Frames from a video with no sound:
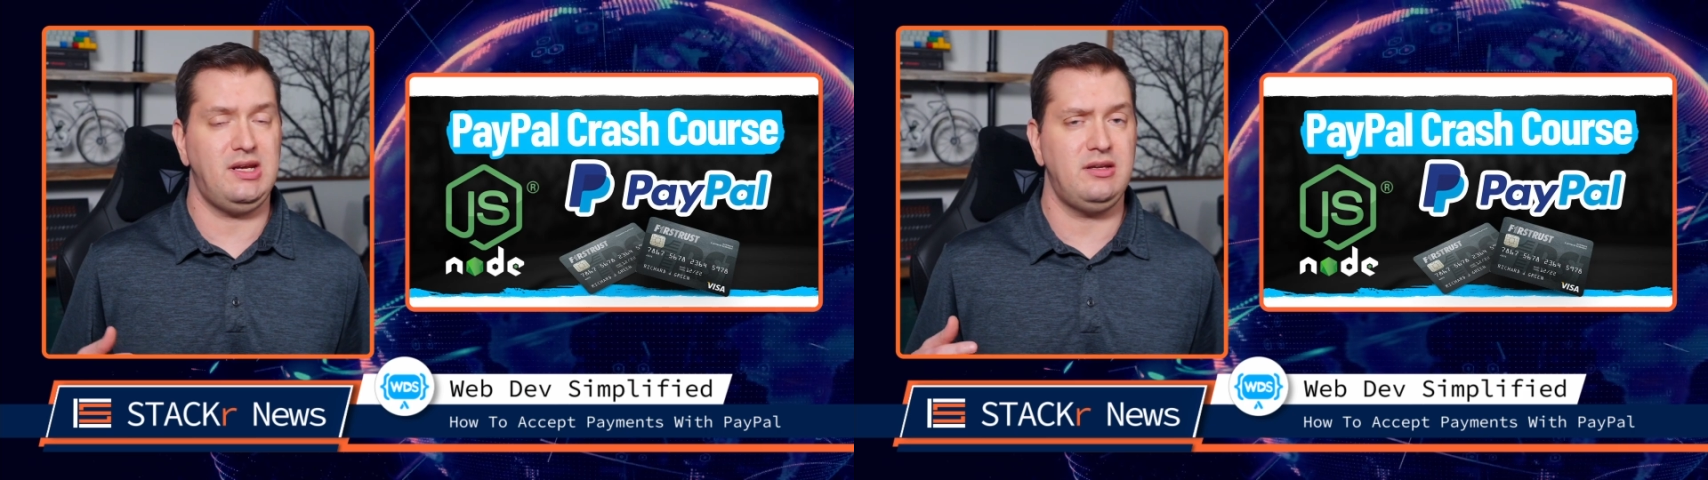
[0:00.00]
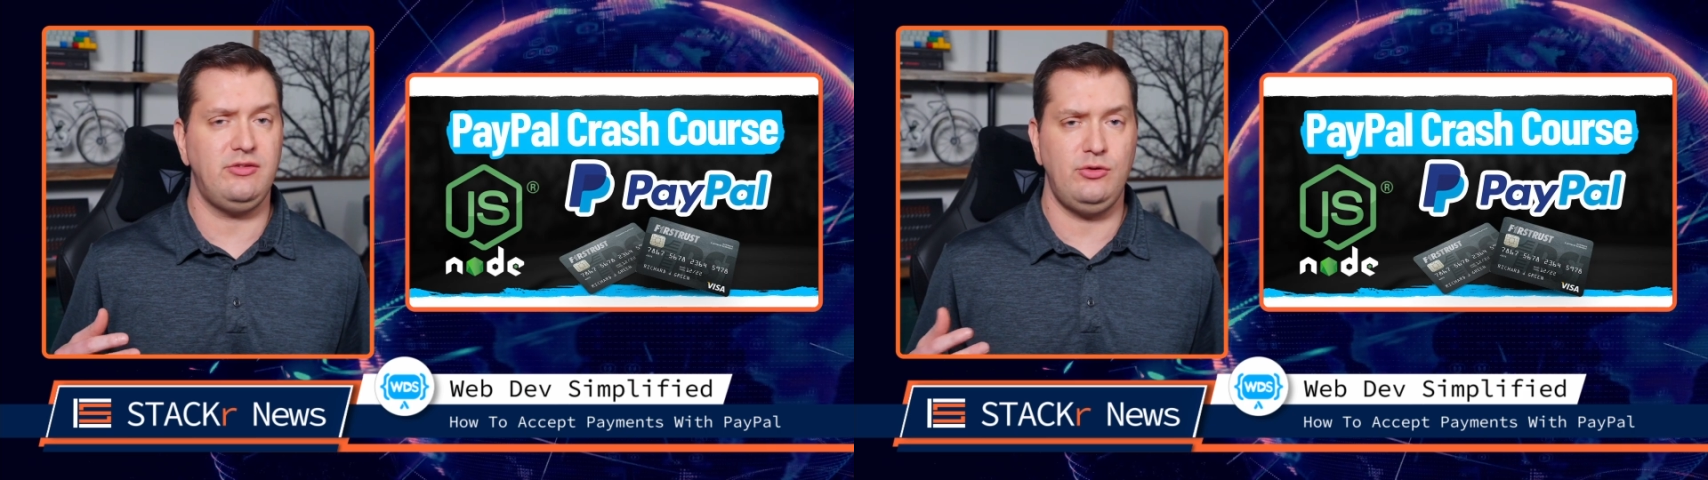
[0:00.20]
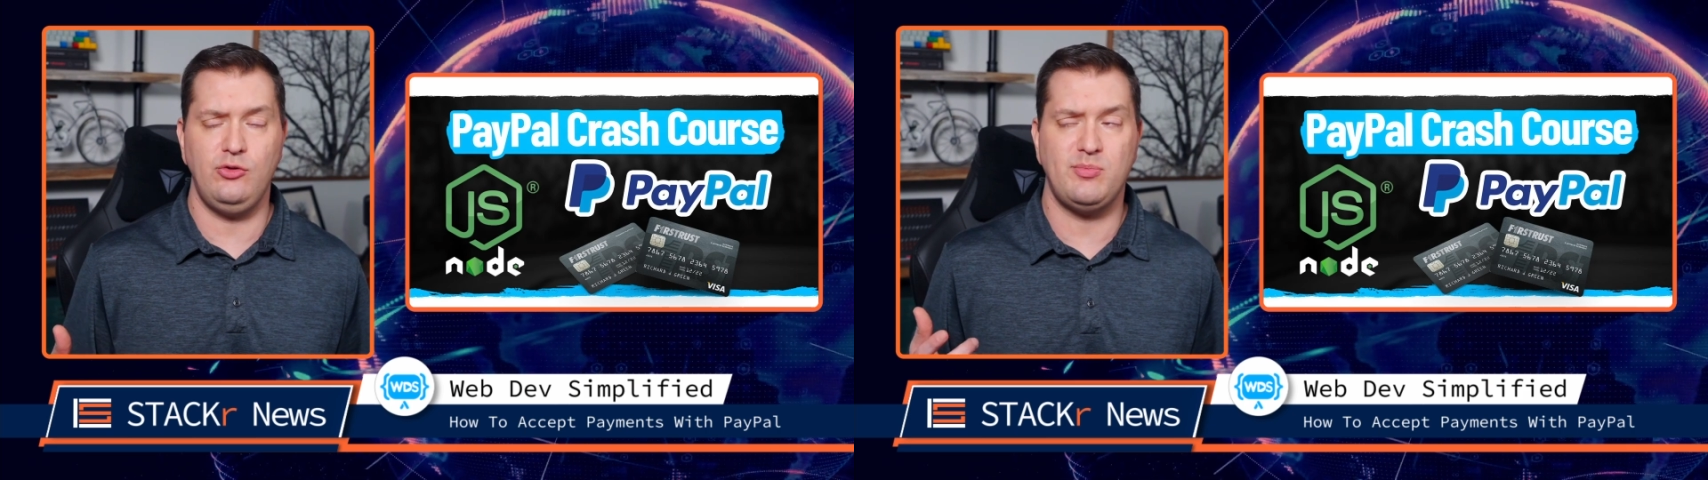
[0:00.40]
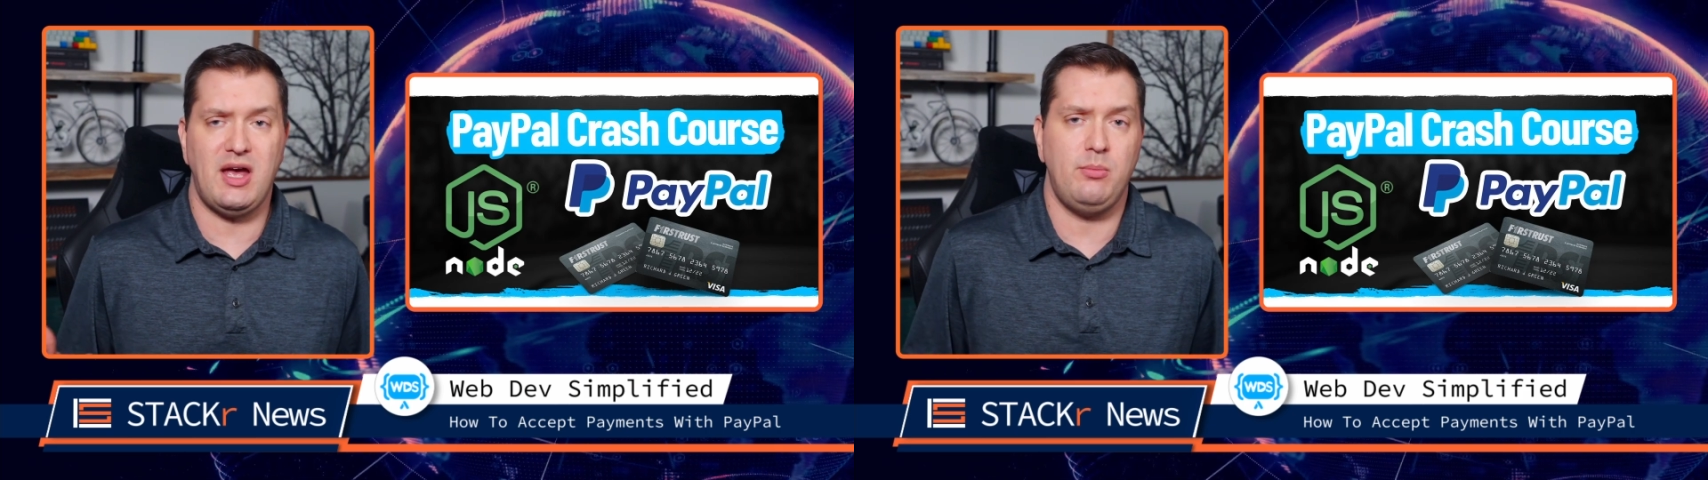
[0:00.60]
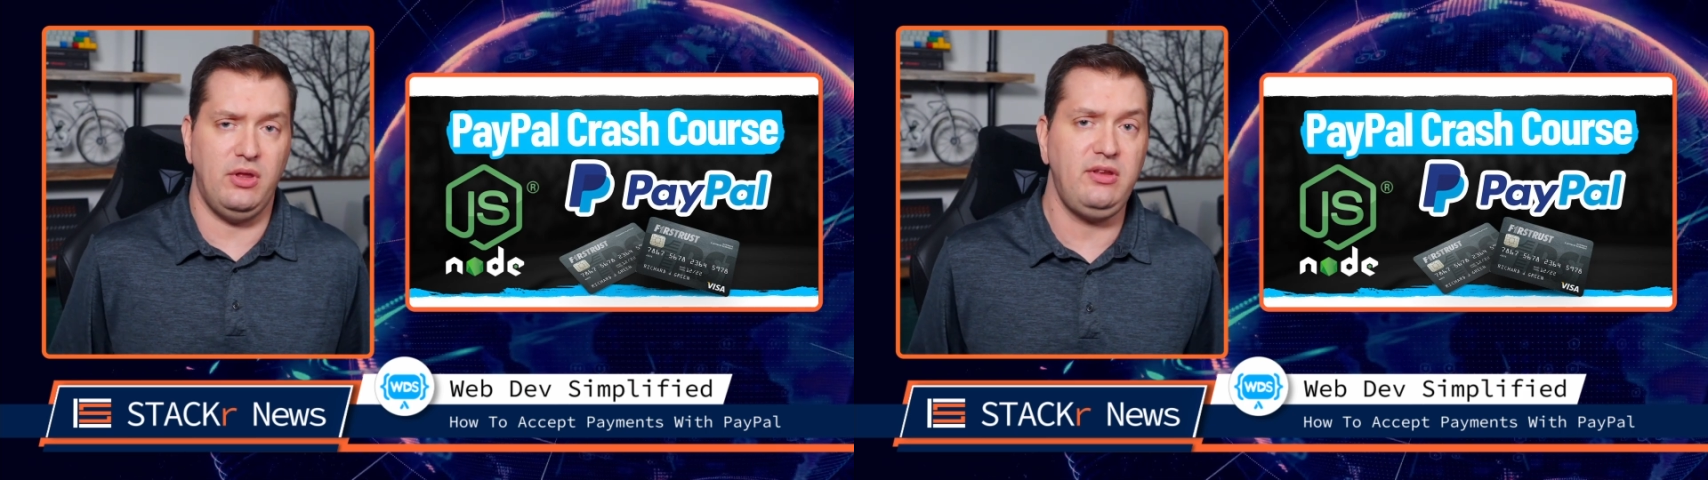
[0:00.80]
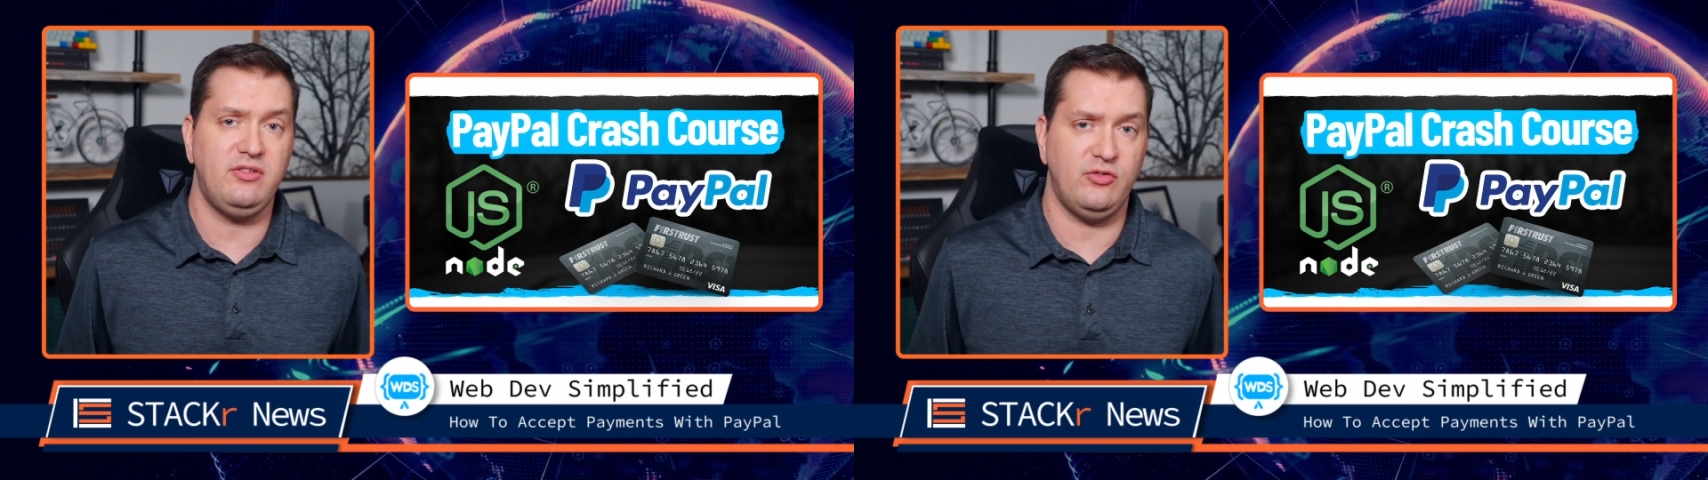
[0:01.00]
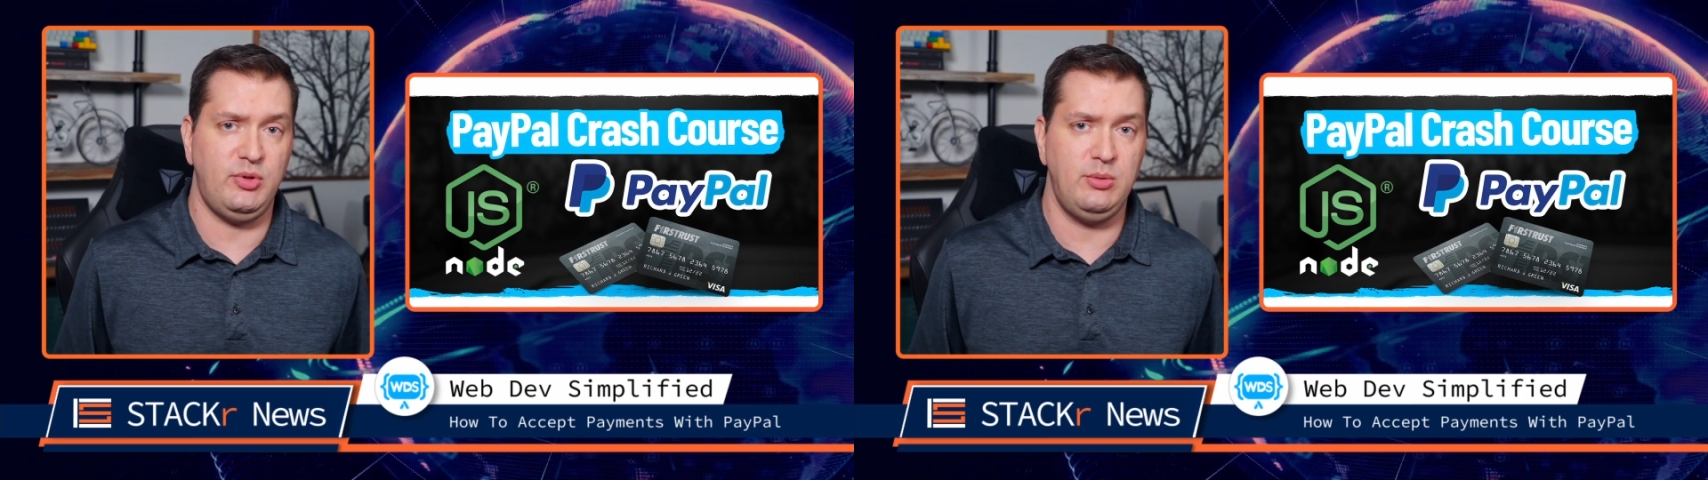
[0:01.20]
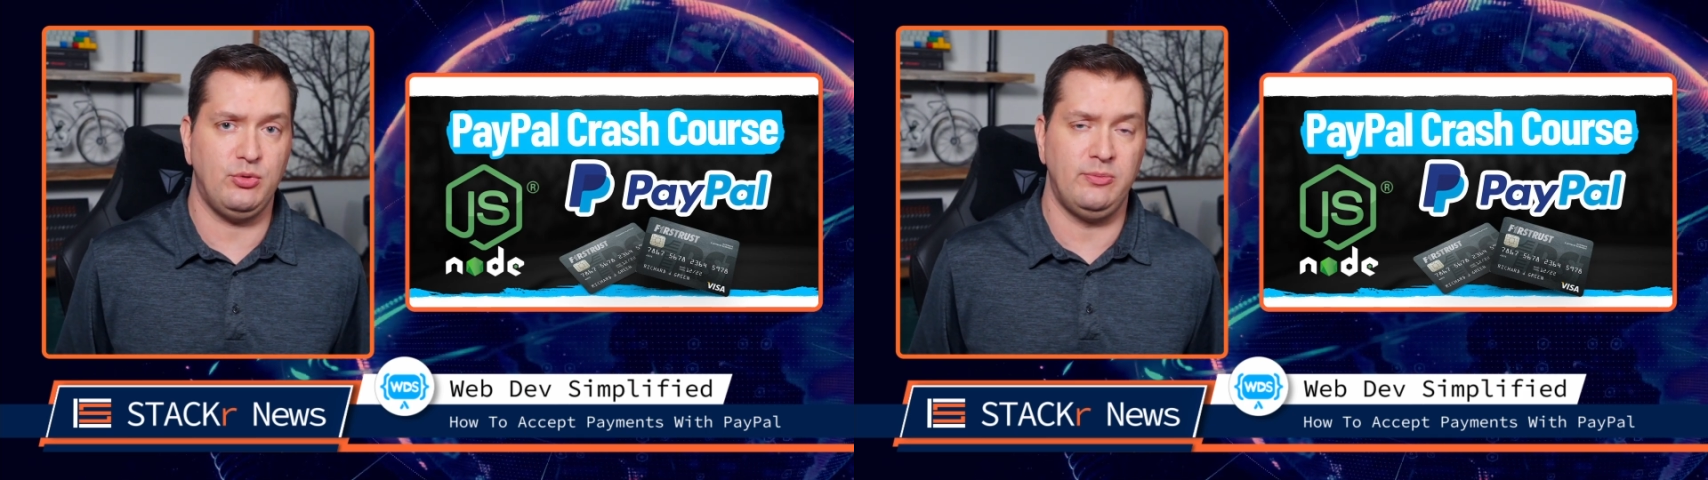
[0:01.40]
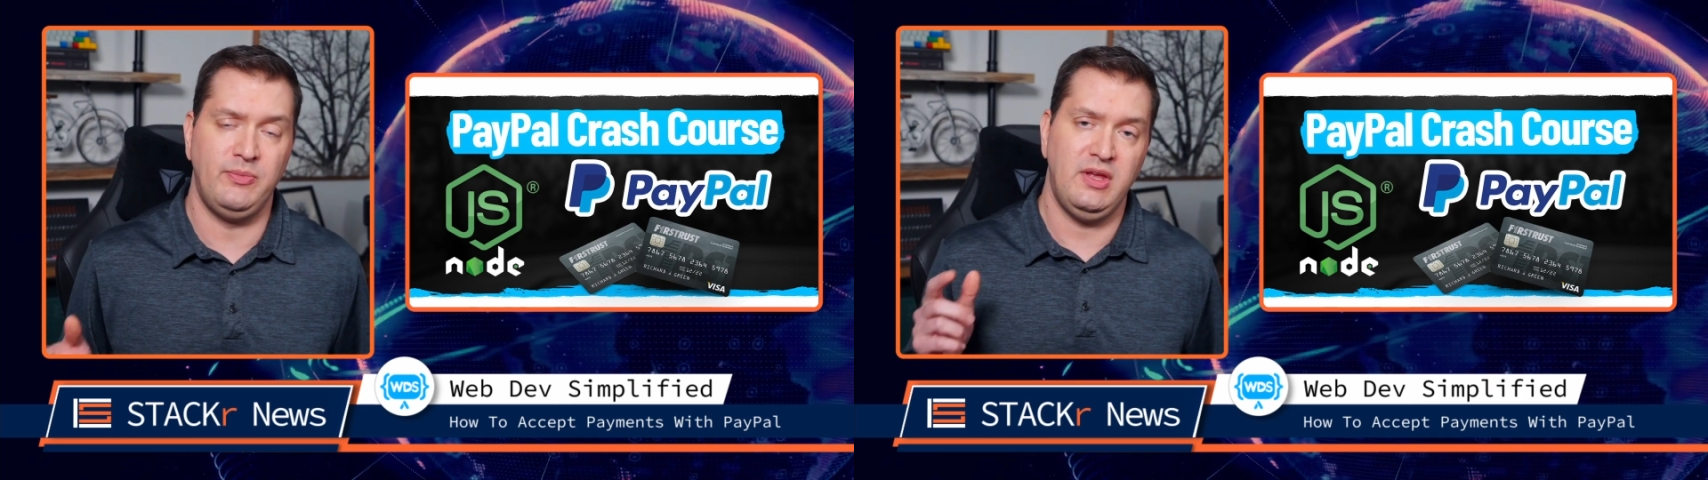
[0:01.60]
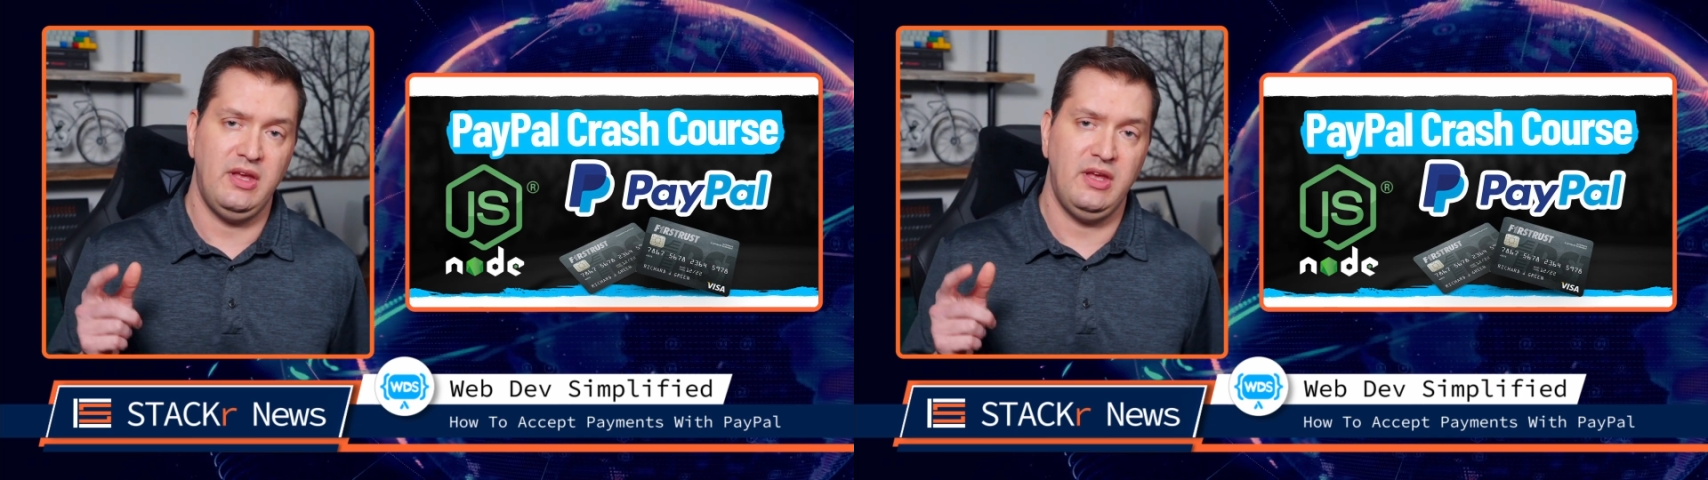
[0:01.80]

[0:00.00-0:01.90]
and is used by millions of people.